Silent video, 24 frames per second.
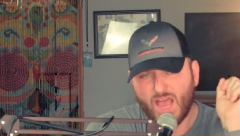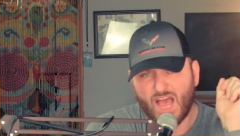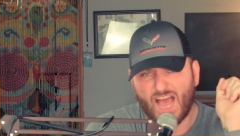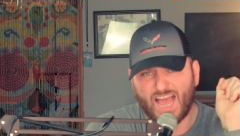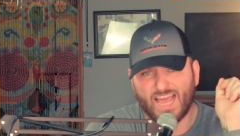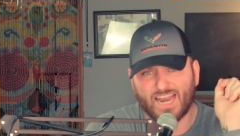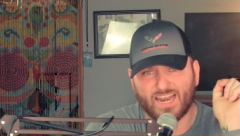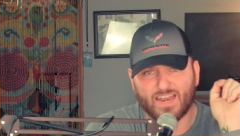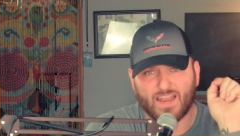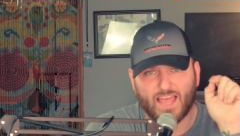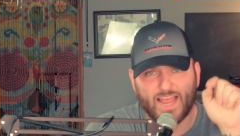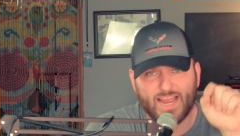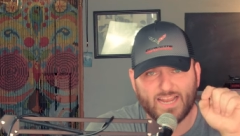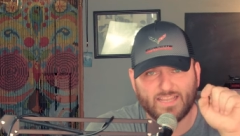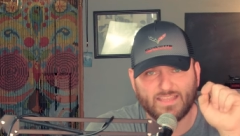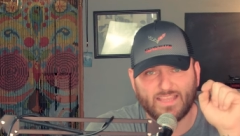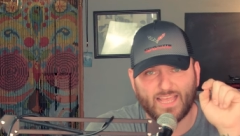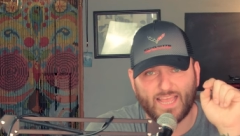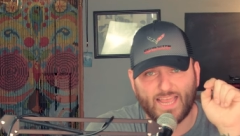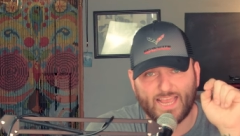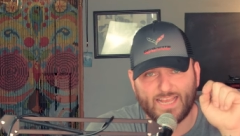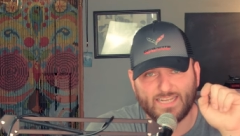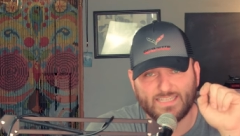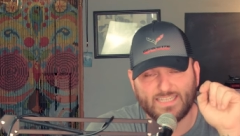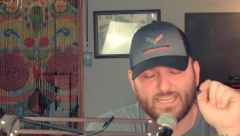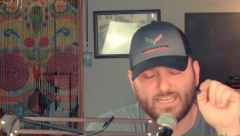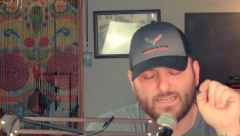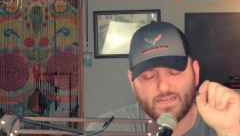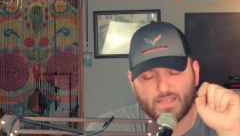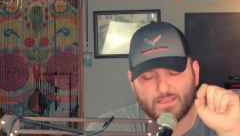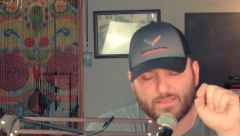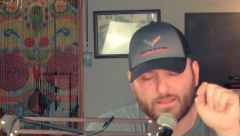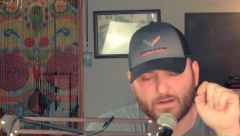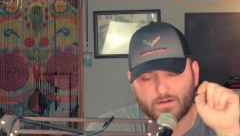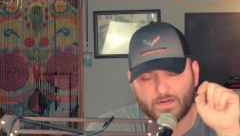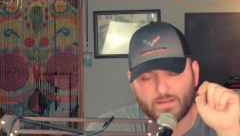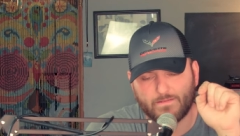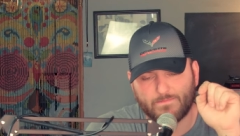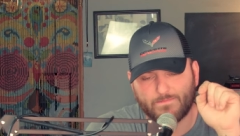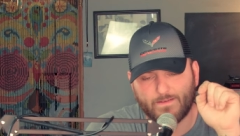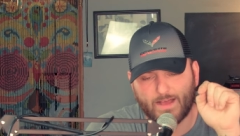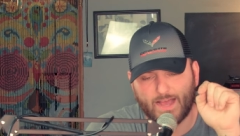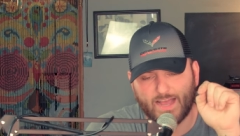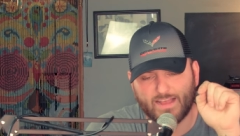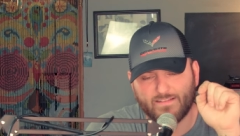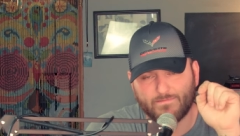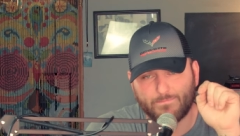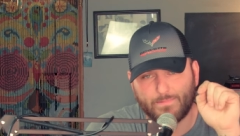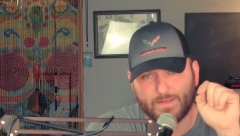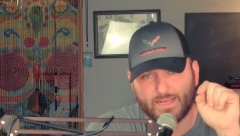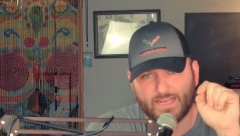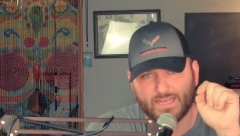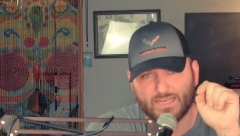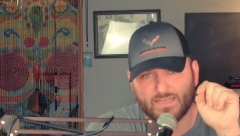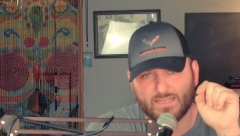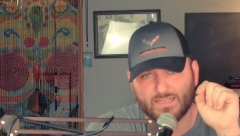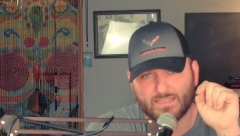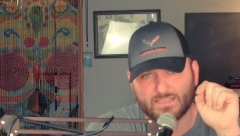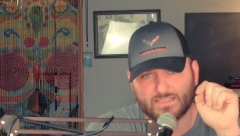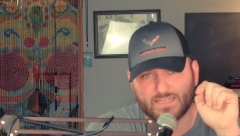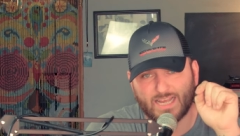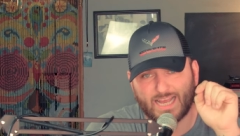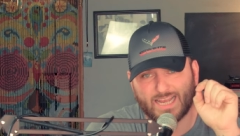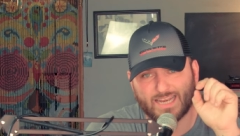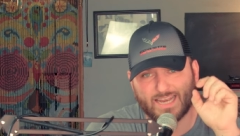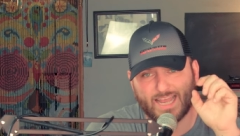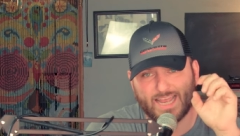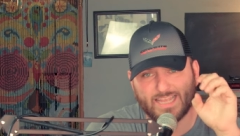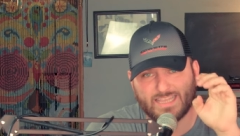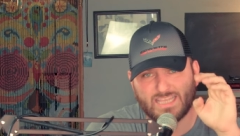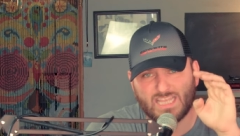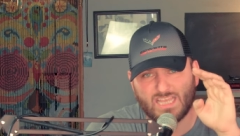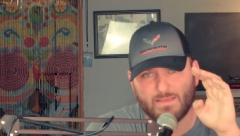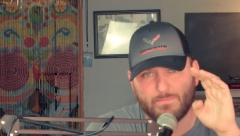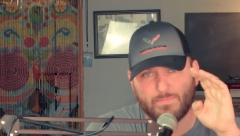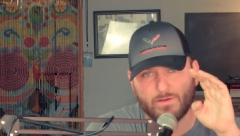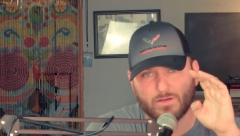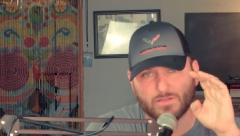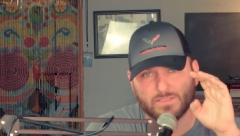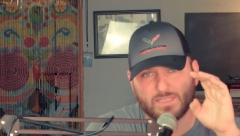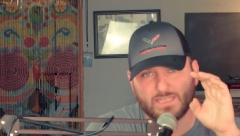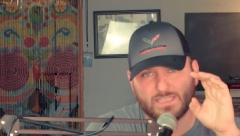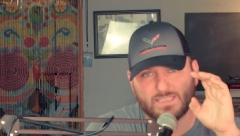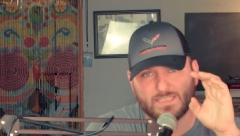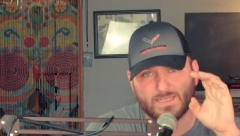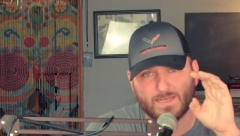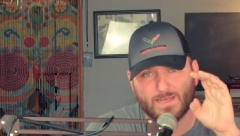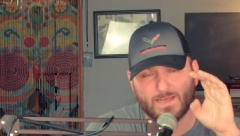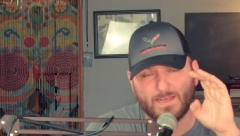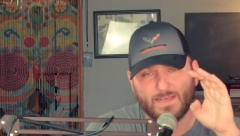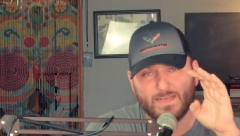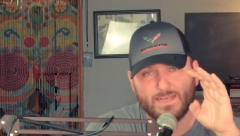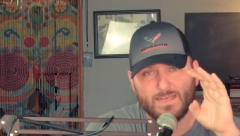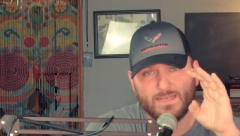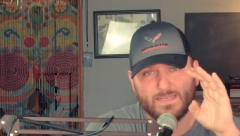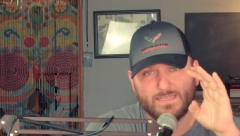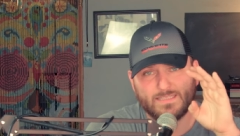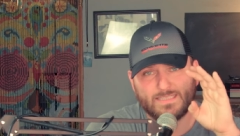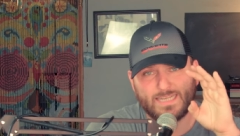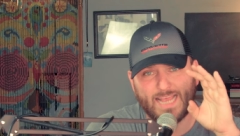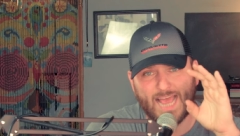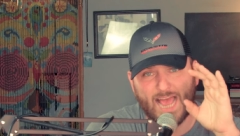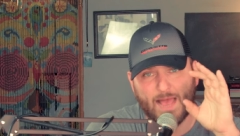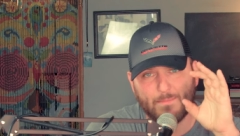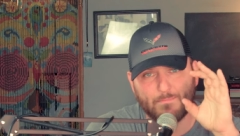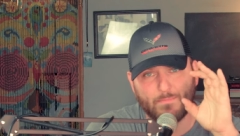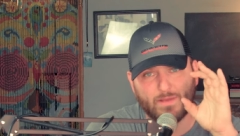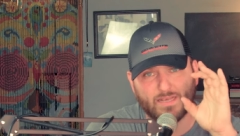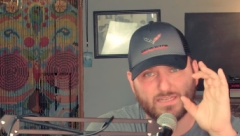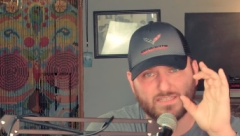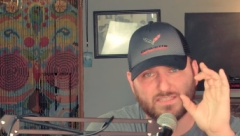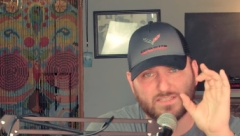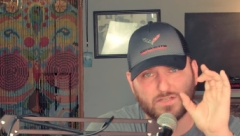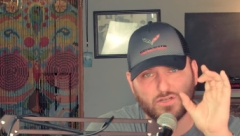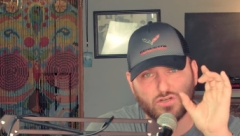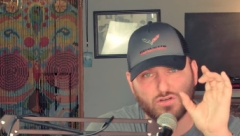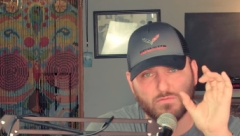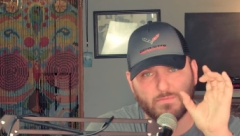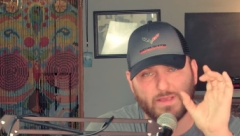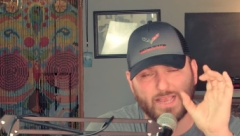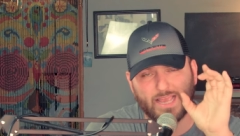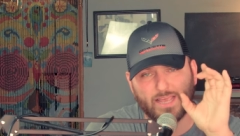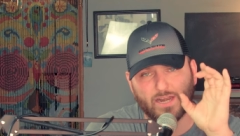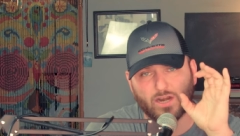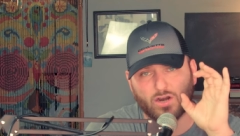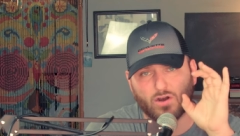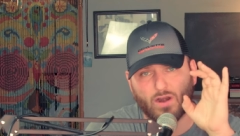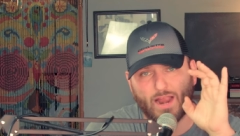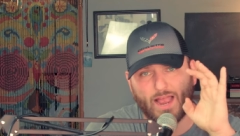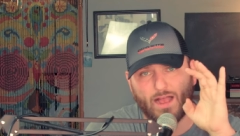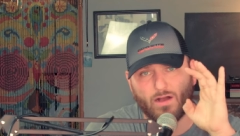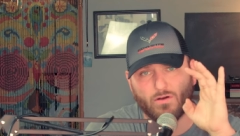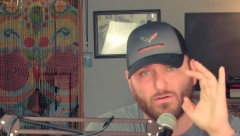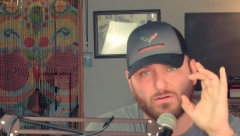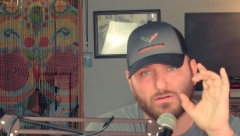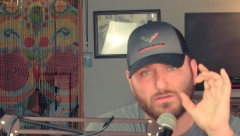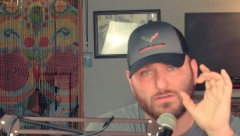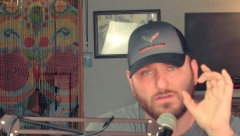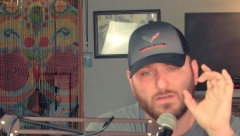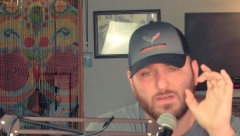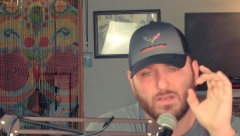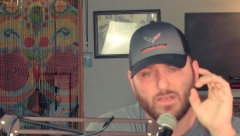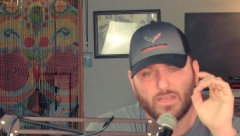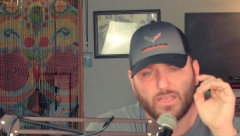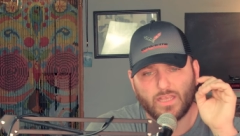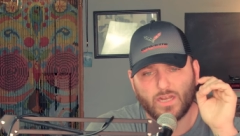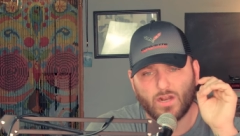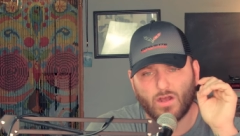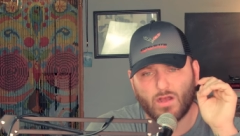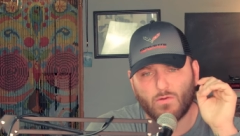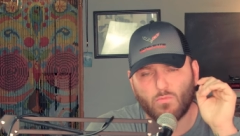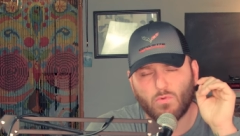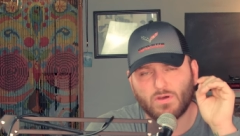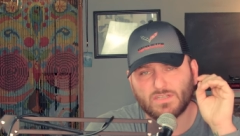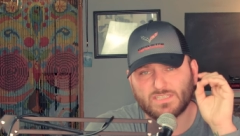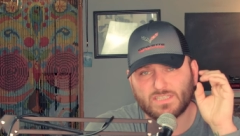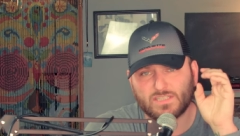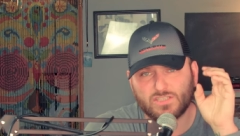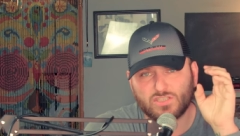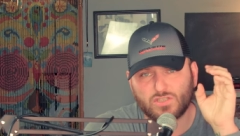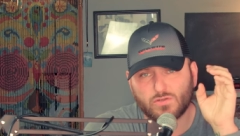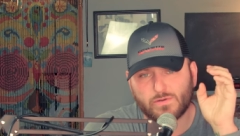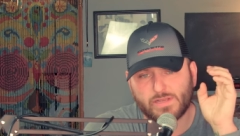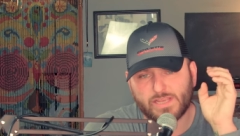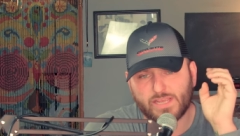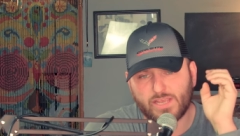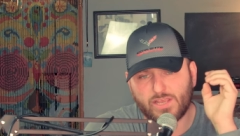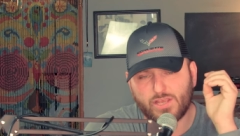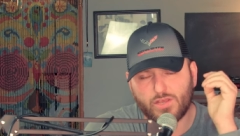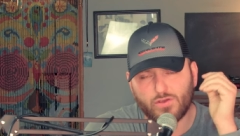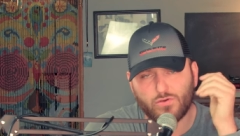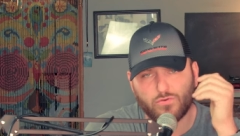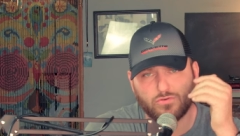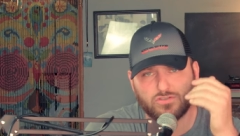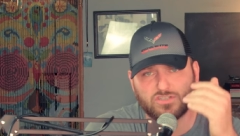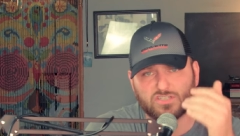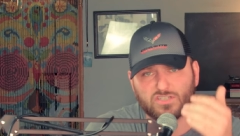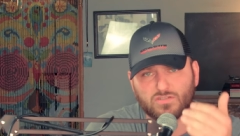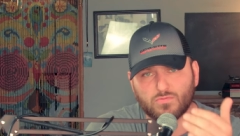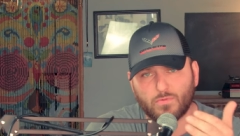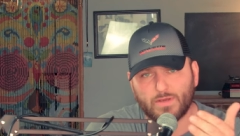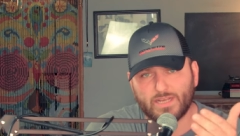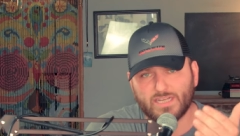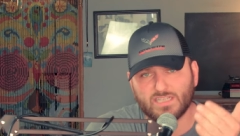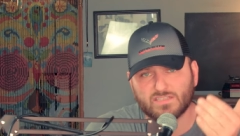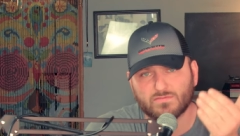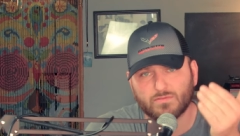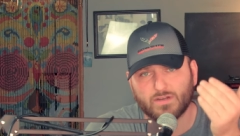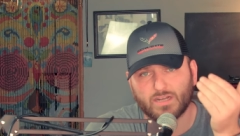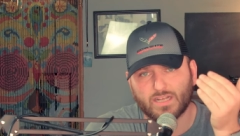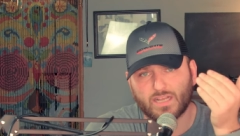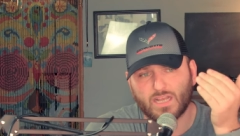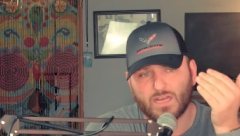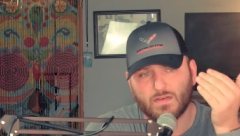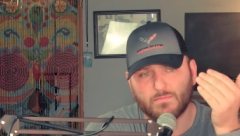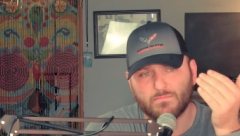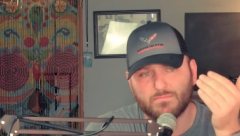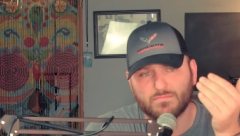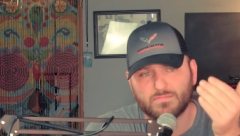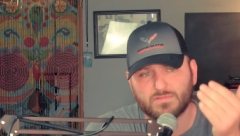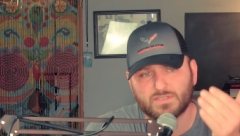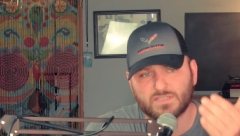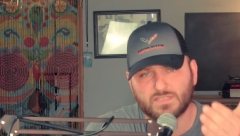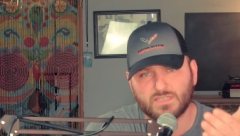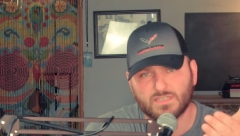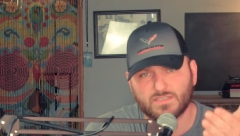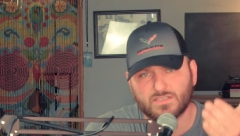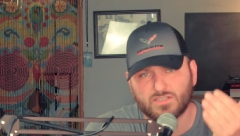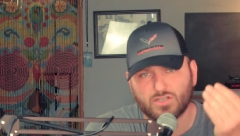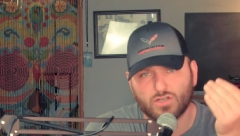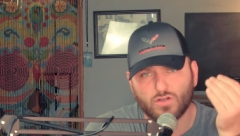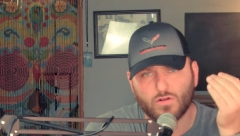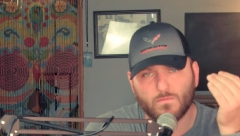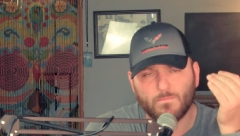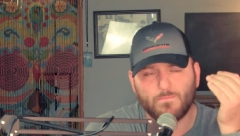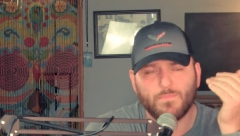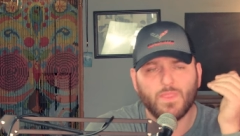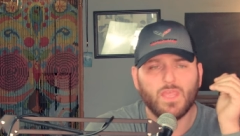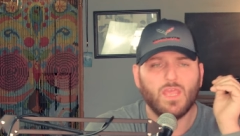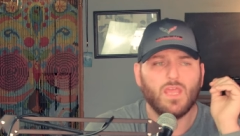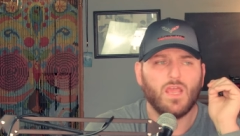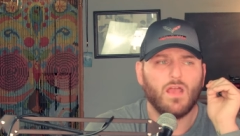I like the 18 to 35 because I like the ability to tap my zoom in or out. You know, I wasn't doing huge swings when it comes to zoom,